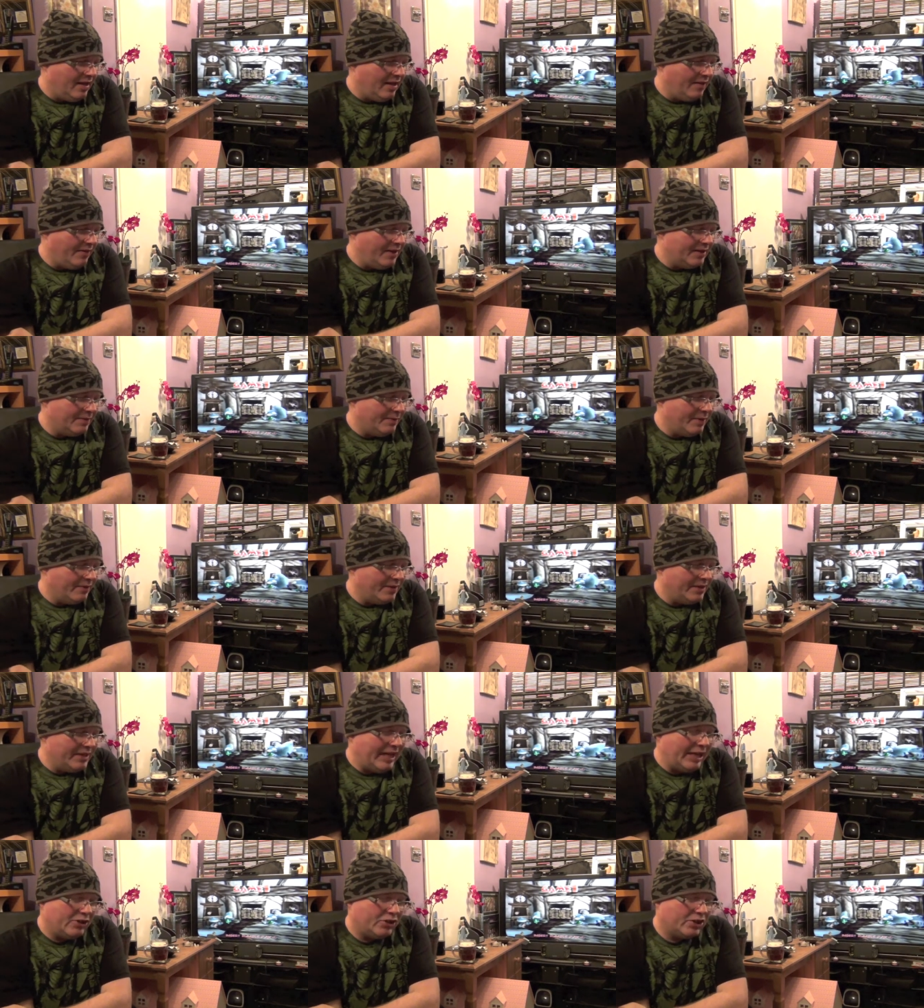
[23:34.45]
I think it's a bit of a
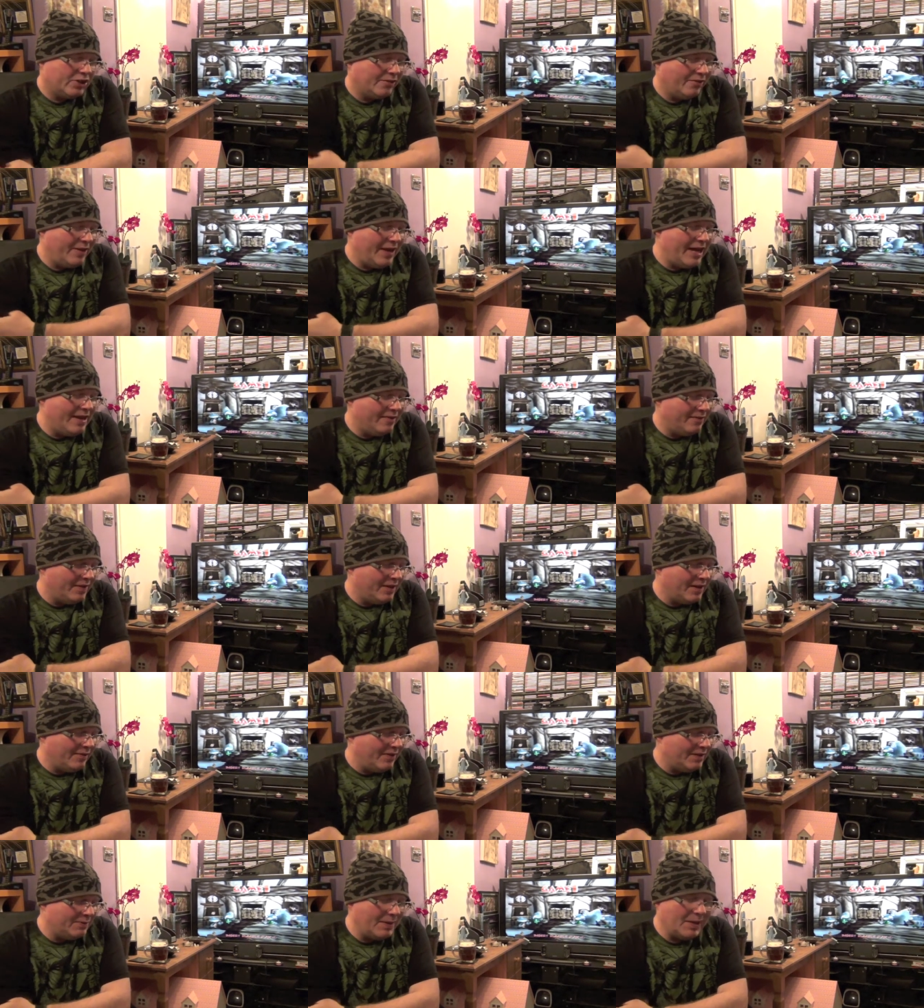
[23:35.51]
niche thing. I
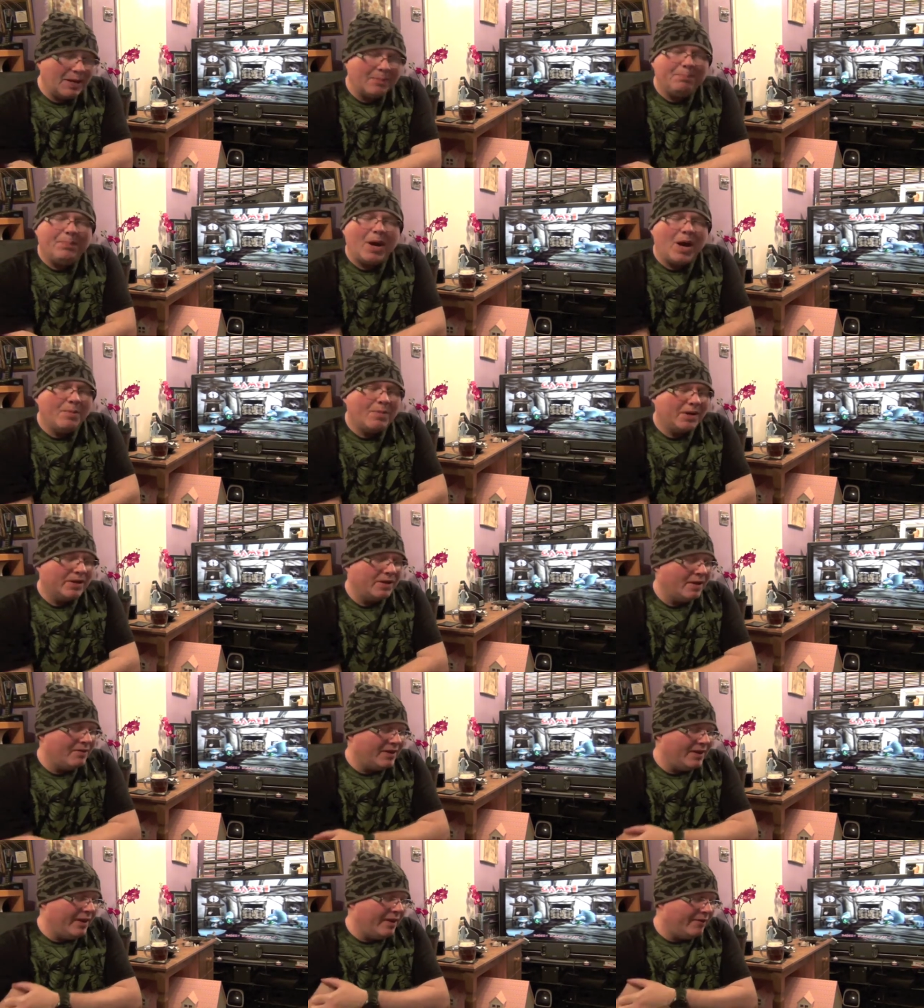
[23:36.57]
think it's a bit like Marmite. You
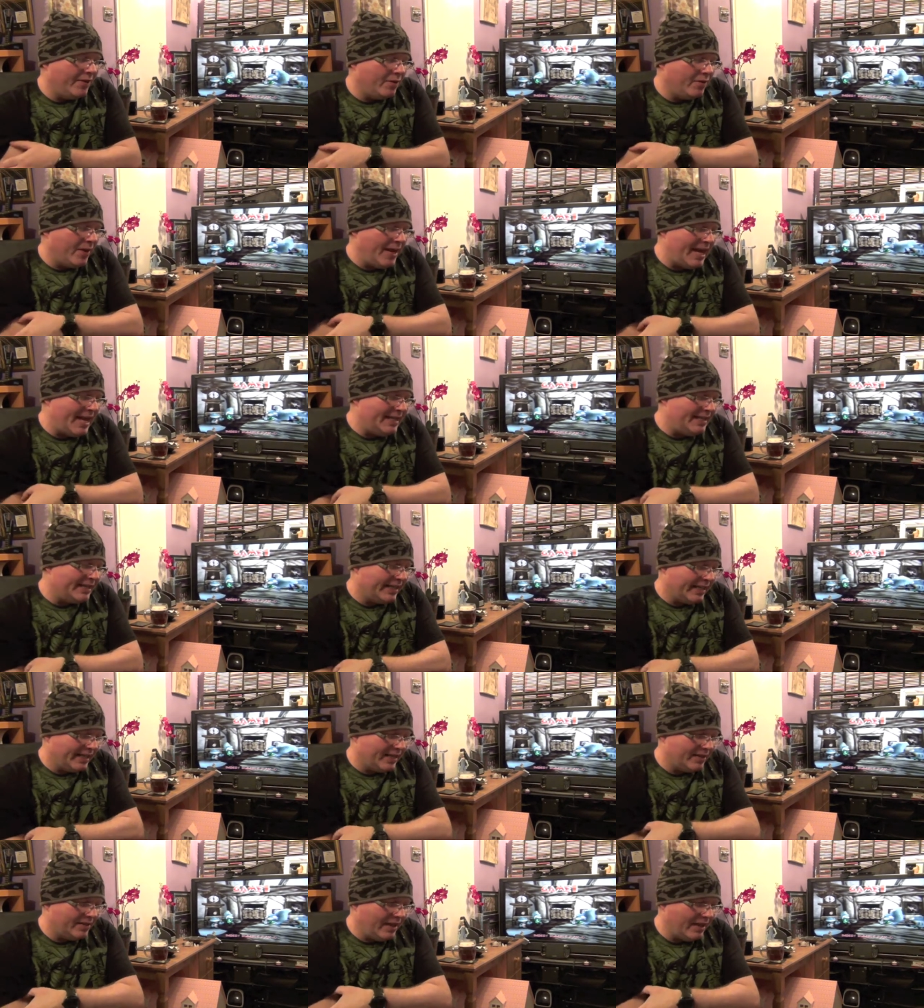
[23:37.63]
either love it or hate it.
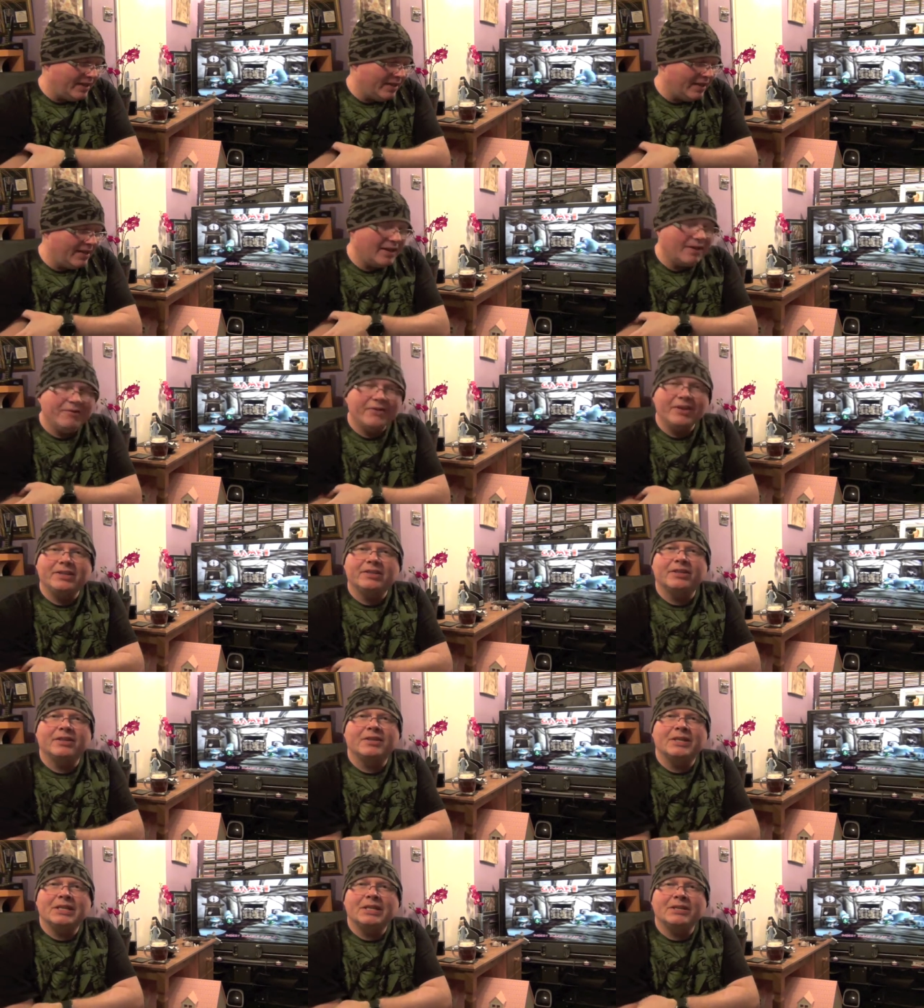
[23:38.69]
And I love
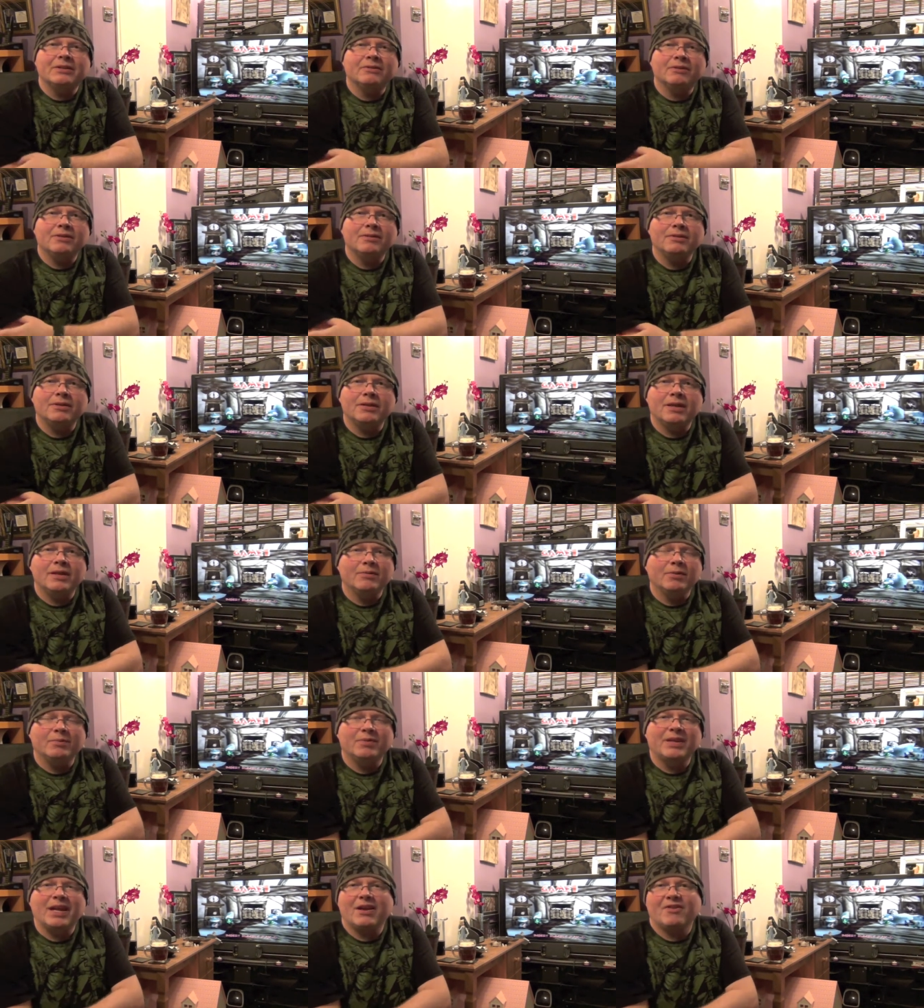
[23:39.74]
Guitar Hero. I'm
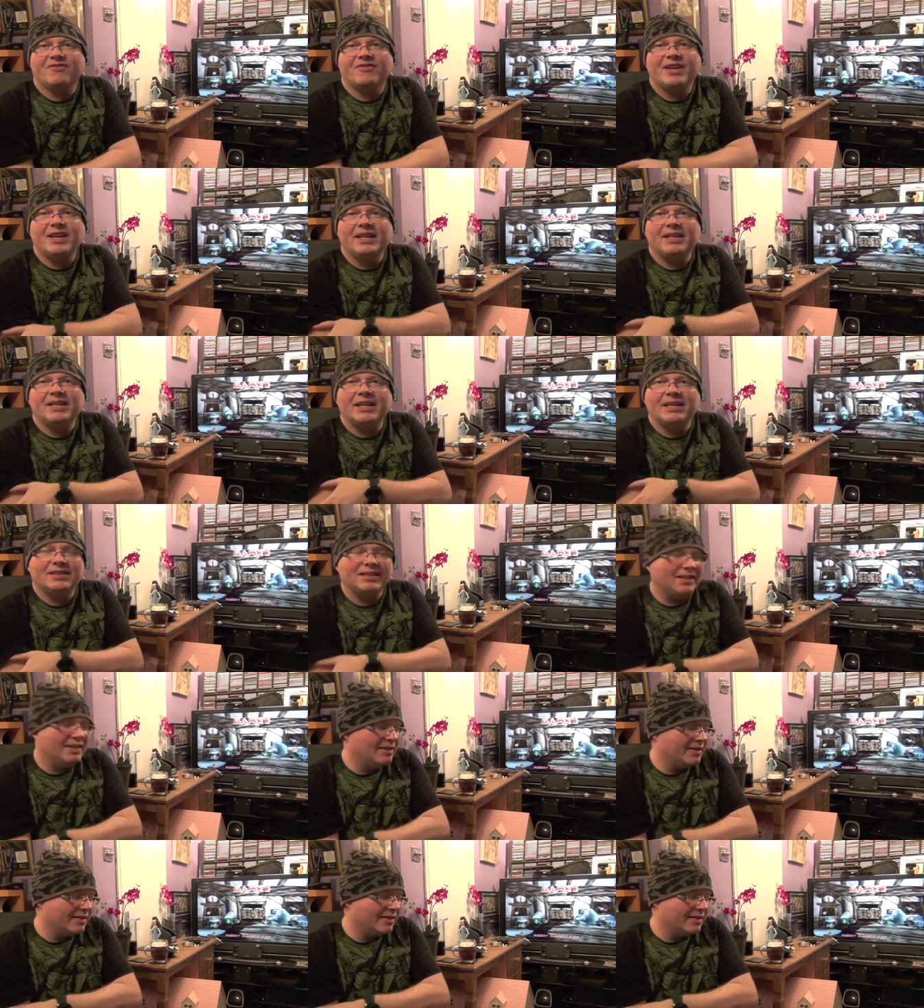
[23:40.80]
not that great at it.